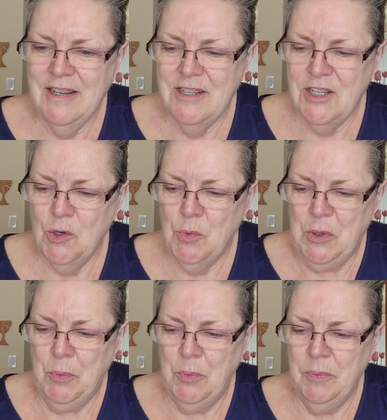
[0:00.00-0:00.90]
So
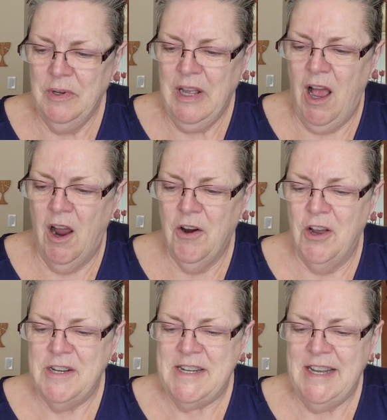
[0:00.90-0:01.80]
we are
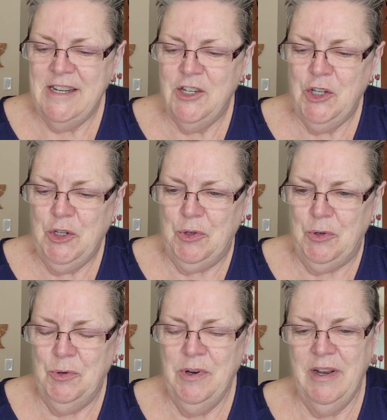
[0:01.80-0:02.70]
on day 2
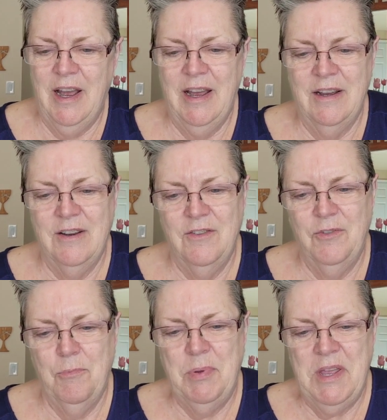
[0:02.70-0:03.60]
of
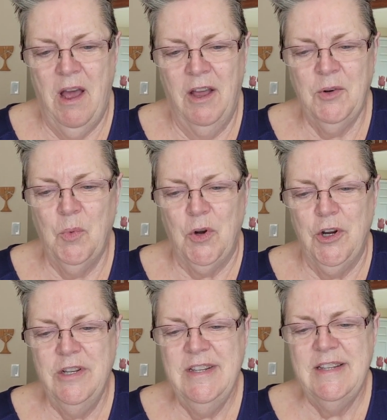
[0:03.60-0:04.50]
Beyond
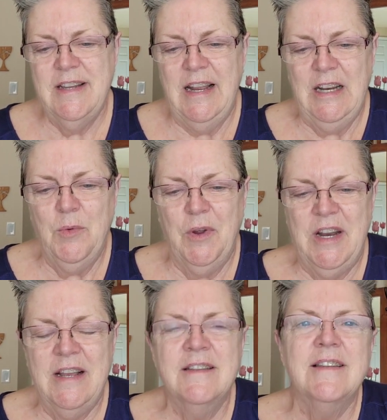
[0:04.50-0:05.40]
Words, Daily
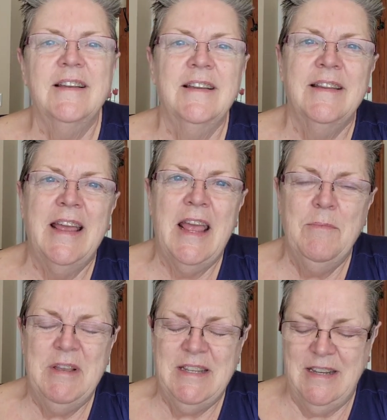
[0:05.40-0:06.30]
Readings and the
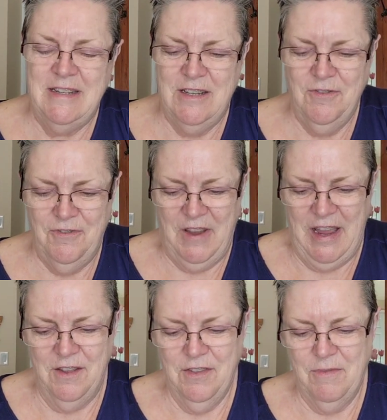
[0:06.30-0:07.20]
ABCs of
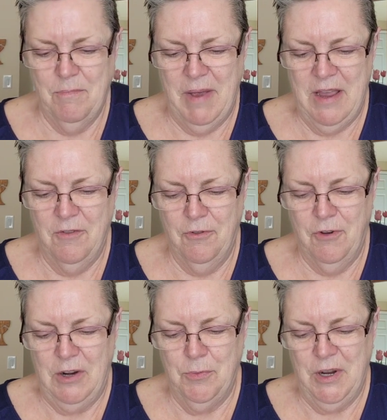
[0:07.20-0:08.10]
Faith by
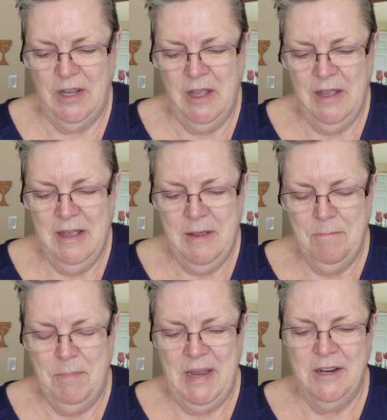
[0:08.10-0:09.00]
Frederick
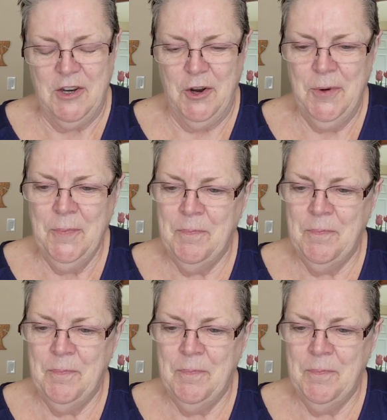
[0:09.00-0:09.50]
Buechner.